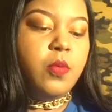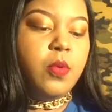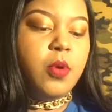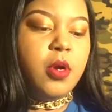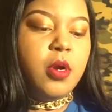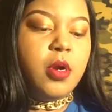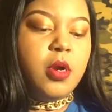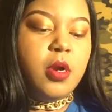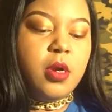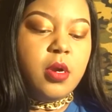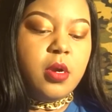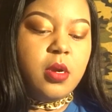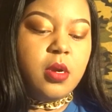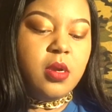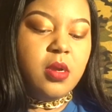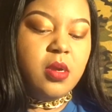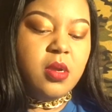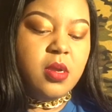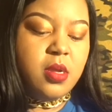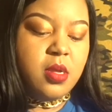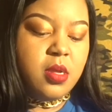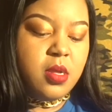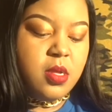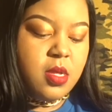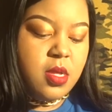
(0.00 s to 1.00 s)
were
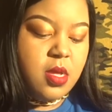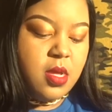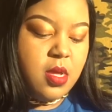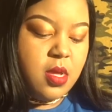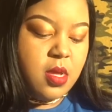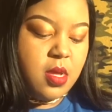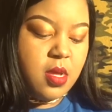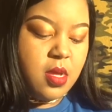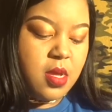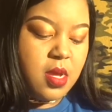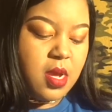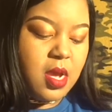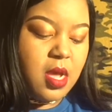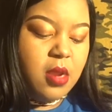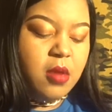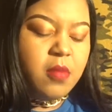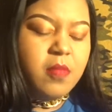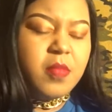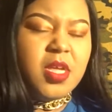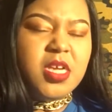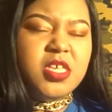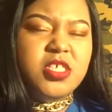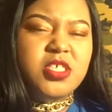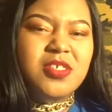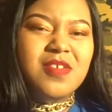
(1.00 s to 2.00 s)
I'm
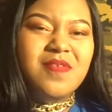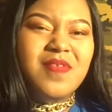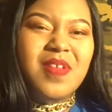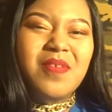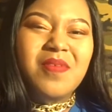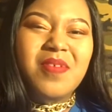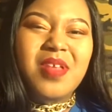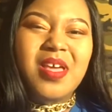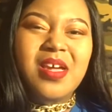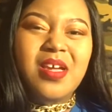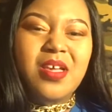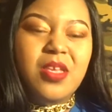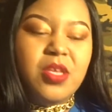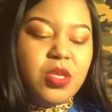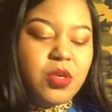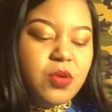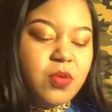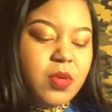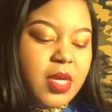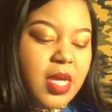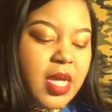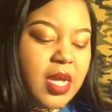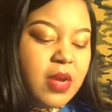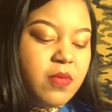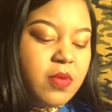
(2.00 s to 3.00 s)
not sure if they were like a
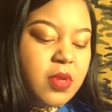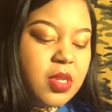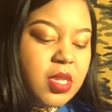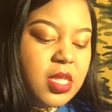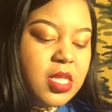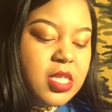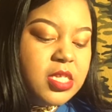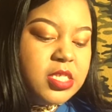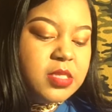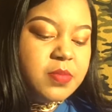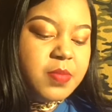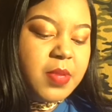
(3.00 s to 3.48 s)
UK release,